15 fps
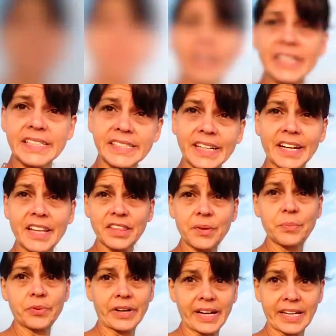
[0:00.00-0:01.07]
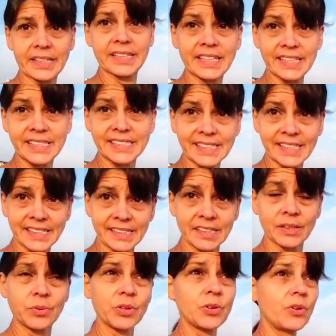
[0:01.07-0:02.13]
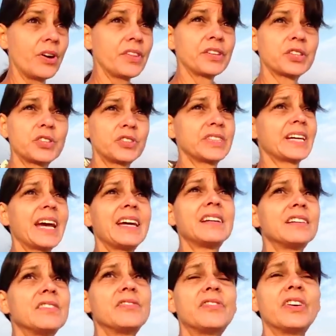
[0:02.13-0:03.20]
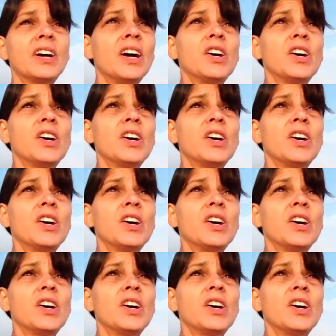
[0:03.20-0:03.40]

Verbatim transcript: Our right side of the brain kicks in with all the creative,